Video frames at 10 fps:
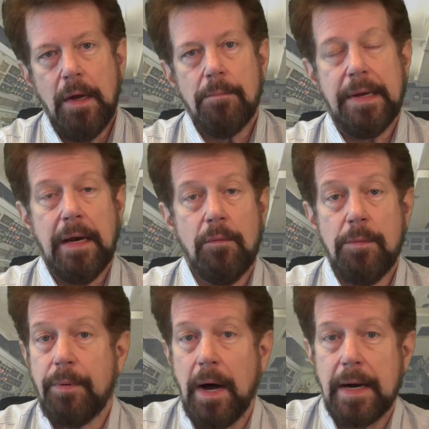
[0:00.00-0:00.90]
beginning
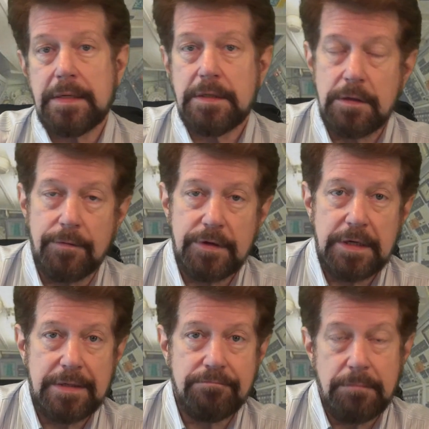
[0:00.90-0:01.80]
with products and
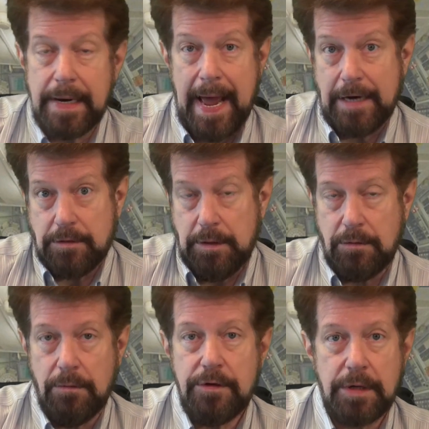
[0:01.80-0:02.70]
services that actually
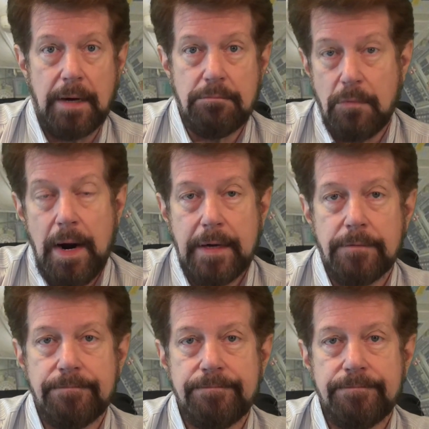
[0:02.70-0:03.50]
do the job right.